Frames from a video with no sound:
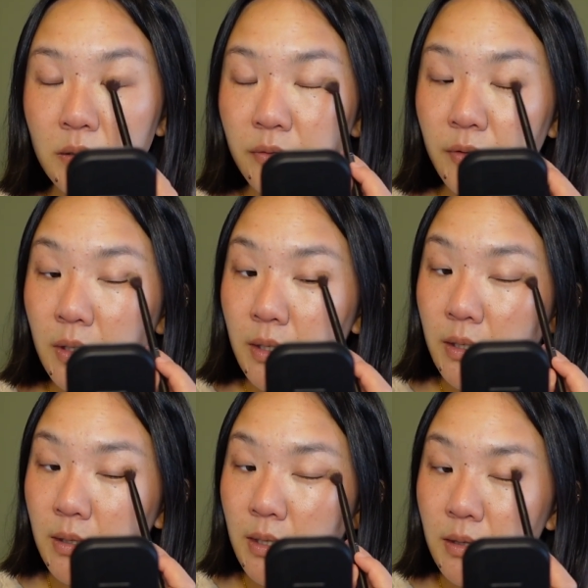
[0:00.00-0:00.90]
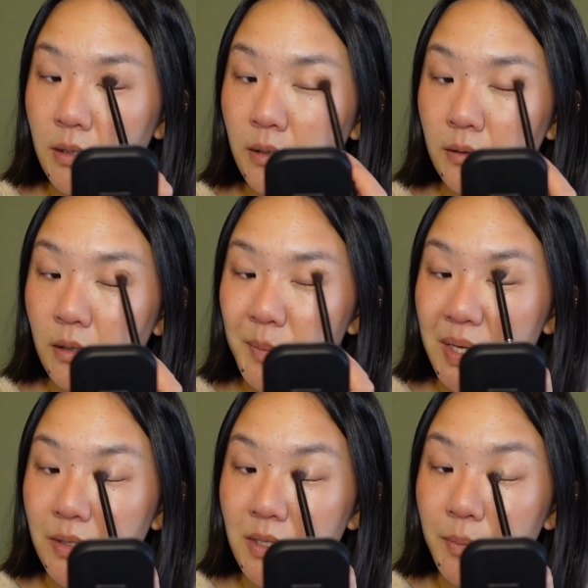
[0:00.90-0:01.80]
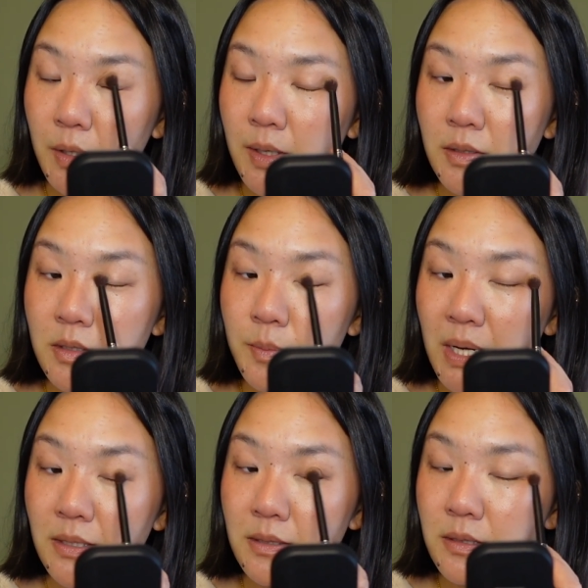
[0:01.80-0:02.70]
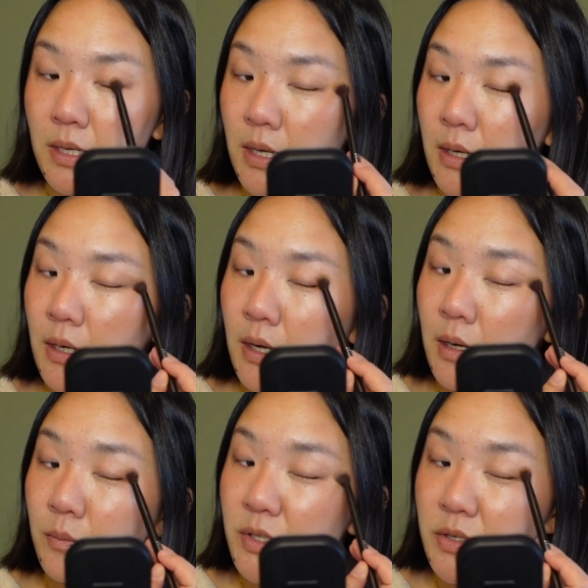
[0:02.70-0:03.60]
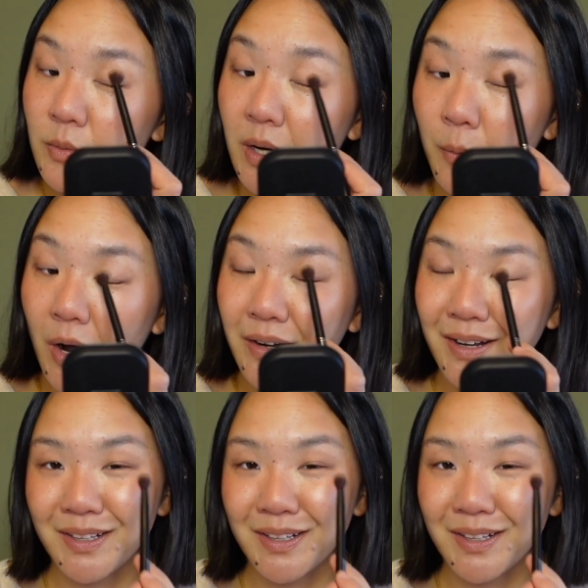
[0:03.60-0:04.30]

the feeling that they're a little bit deeper in space, which is what I want.